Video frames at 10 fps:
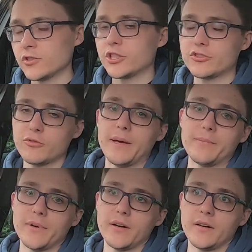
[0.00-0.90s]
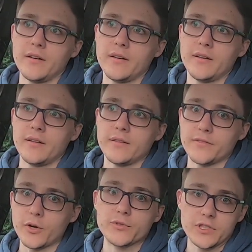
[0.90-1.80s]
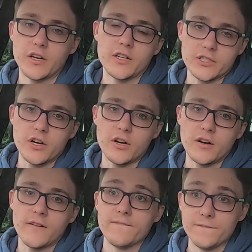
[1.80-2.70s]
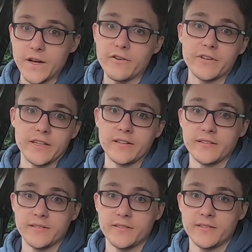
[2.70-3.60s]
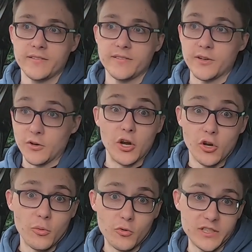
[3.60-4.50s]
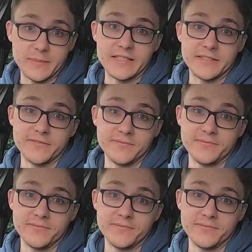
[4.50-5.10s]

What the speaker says: Just remember, those cars are a lot more expensive.